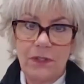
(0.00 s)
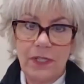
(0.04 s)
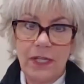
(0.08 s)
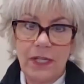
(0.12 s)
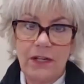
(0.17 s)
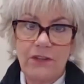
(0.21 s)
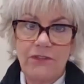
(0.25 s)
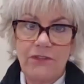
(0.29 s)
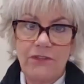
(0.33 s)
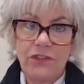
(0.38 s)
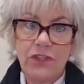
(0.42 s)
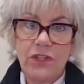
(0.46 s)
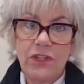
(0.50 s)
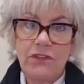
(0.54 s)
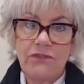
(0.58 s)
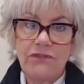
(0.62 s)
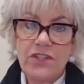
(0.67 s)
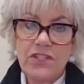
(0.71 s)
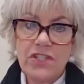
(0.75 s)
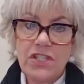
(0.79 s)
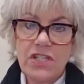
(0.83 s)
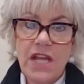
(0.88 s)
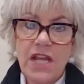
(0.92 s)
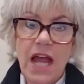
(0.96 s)
And if
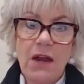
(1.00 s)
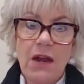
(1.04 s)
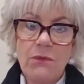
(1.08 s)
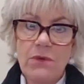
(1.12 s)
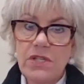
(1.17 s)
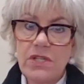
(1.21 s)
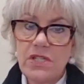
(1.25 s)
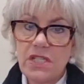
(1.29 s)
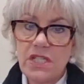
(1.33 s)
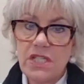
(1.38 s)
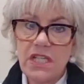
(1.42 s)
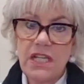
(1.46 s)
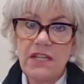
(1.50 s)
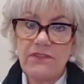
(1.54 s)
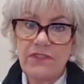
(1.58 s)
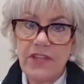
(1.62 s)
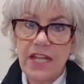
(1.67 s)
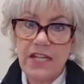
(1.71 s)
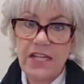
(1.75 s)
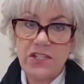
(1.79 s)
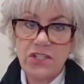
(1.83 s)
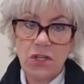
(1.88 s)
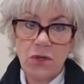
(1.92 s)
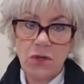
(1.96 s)
it's not received,
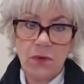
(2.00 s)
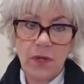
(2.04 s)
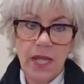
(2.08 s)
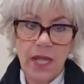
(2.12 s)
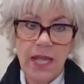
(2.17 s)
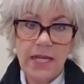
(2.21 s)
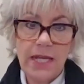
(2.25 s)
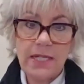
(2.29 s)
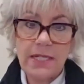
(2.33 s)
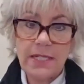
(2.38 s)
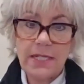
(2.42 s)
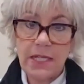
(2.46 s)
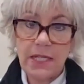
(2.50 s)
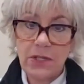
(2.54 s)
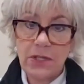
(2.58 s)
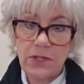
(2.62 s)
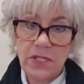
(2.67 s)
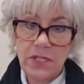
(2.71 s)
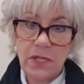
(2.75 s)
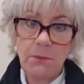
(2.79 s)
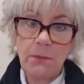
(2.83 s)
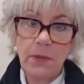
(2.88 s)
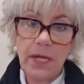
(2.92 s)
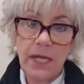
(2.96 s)
that's okay. Tell
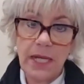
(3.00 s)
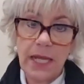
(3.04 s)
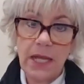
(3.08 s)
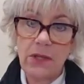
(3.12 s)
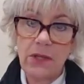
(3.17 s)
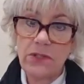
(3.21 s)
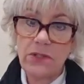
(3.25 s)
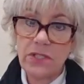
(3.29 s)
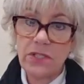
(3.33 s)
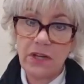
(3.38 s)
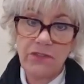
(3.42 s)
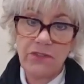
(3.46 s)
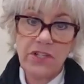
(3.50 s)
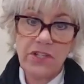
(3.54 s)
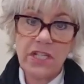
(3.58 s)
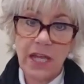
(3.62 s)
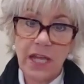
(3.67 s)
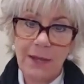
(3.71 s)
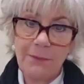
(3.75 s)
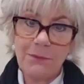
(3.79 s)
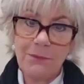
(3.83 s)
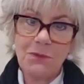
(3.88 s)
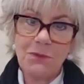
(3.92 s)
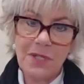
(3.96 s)
somebody else every
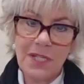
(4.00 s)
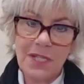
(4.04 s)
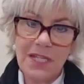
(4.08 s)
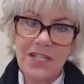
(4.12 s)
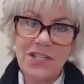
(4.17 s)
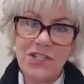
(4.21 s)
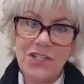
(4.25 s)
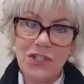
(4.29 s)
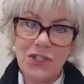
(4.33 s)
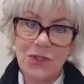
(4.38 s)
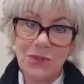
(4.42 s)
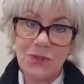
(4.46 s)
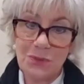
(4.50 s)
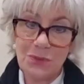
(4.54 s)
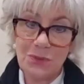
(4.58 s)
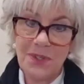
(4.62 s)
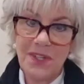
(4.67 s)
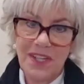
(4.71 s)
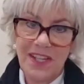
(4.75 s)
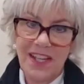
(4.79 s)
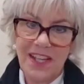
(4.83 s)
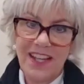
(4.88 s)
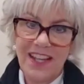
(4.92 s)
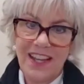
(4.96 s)
time you need to
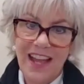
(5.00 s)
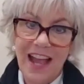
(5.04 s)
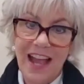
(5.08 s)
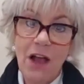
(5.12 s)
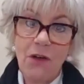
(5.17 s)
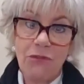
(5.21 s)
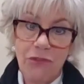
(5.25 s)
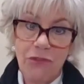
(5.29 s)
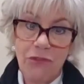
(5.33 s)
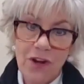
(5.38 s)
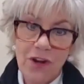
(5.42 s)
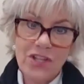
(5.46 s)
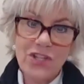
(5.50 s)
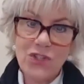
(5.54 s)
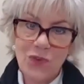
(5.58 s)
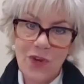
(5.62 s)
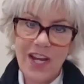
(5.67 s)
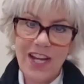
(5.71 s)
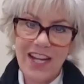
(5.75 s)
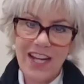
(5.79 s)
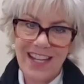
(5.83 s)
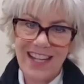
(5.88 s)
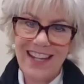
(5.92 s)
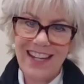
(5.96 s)
how
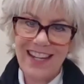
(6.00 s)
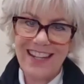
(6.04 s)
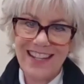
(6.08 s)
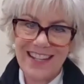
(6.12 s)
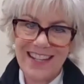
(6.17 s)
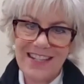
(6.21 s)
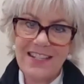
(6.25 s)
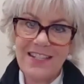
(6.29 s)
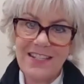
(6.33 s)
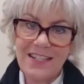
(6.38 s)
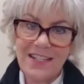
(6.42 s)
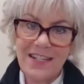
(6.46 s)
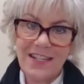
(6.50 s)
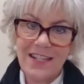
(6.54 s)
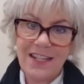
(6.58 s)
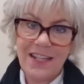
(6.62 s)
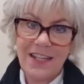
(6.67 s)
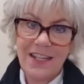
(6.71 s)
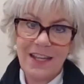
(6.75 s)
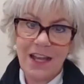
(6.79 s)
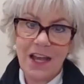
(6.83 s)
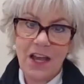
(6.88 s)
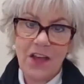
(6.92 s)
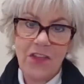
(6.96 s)
frustrating it is.
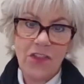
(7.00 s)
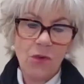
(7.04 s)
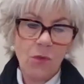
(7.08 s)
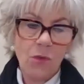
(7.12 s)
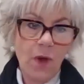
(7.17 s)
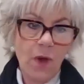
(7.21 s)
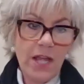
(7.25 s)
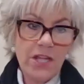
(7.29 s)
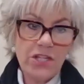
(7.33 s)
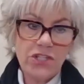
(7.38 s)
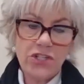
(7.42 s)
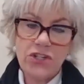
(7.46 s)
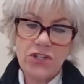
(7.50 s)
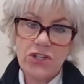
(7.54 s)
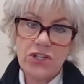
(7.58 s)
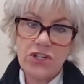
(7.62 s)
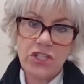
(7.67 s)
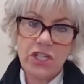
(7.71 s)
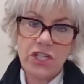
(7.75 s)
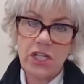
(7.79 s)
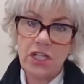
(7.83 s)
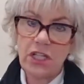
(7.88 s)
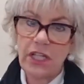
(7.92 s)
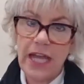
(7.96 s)
Otherwise, you're
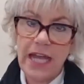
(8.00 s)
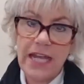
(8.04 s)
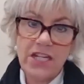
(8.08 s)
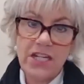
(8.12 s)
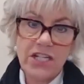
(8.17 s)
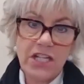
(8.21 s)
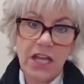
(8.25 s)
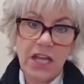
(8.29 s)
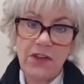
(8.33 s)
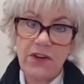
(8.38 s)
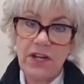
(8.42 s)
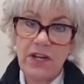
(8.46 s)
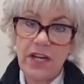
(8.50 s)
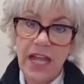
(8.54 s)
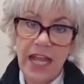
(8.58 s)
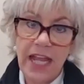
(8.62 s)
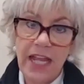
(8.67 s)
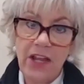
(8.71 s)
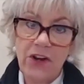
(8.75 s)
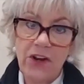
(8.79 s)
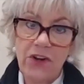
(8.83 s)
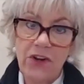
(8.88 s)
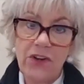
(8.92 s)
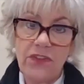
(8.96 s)
just going to lash out in
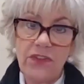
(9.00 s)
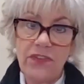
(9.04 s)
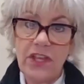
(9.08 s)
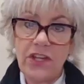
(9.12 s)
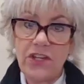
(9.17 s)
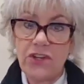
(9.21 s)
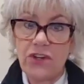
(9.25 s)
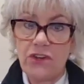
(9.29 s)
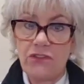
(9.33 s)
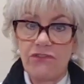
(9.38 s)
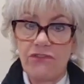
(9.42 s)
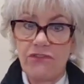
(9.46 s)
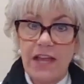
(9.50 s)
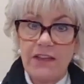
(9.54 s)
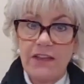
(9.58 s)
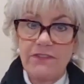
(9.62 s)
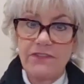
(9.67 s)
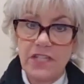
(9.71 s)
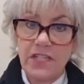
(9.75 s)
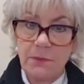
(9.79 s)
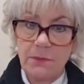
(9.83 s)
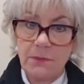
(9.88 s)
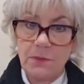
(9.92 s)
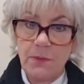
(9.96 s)
anger, and then you're 5
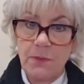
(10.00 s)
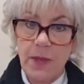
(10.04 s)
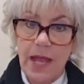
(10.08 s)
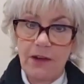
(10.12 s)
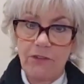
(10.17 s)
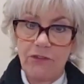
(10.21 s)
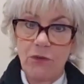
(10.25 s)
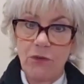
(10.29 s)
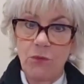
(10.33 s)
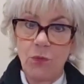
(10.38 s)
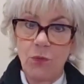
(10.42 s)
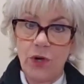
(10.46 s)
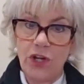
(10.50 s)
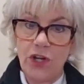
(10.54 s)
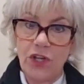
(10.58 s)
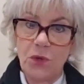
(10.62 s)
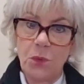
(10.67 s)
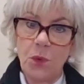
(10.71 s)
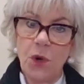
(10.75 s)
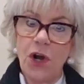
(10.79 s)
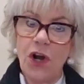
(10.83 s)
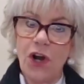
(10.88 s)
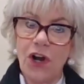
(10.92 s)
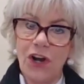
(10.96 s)
steps back from where you
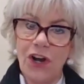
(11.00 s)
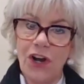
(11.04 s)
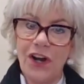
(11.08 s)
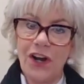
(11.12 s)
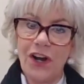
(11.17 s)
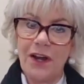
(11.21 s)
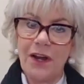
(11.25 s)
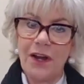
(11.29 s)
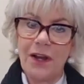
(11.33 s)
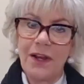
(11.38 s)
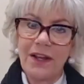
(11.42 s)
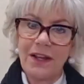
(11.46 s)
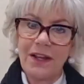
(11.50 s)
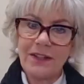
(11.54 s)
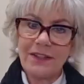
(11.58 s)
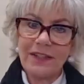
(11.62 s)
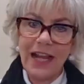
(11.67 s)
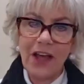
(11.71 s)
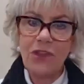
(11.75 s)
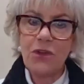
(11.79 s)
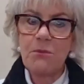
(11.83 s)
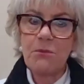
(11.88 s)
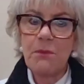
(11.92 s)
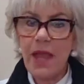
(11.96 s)
were, and
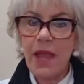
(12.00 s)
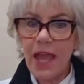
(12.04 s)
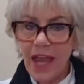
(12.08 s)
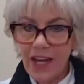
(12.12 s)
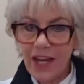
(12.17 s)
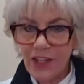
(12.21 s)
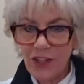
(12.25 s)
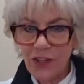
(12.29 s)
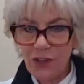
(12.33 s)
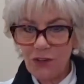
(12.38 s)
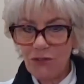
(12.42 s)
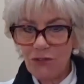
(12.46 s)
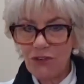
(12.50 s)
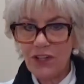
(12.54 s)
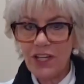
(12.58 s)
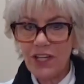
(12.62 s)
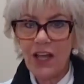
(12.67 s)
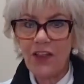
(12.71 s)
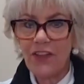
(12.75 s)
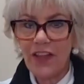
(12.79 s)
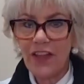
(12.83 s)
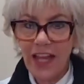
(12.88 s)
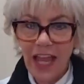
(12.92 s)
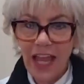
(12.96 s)
now they're mad at you for
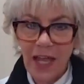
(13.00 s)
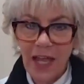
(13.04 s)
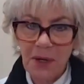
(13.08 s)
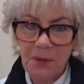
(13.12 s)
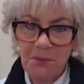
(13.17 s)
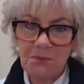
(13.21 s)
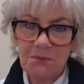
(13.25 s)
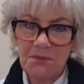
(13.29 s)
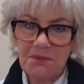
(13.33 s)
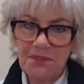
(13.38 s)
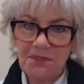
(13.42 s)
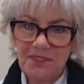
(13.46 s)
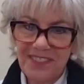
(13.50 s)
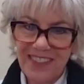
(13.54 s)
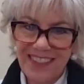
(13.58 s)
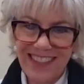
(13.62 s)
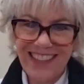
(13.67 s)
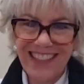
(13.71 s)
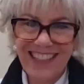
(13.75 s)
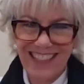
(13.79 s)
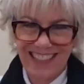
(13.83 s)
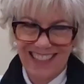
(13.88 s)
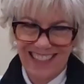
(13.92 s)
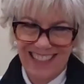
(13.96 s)
yelling at them.
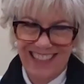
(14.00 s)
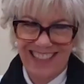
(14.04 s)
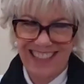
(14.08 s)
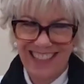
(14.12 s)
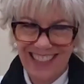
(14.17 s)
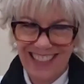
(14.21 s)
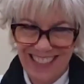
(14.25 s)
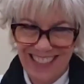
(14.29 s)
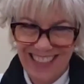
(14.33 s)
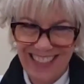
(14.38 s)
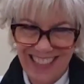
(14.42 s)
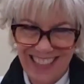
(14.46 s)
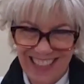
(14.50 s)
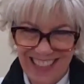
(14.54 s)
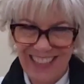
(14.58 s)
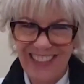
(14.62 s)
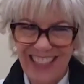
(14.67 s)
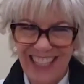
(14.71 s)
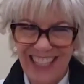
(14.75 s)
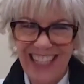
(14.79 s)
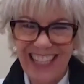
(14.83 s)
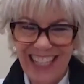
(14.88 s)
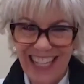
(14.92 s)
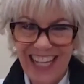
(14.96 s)

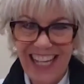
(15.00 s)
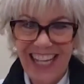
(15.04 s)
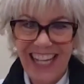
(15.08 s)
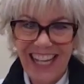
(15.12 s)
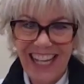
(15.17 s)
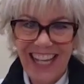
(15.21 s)
Like.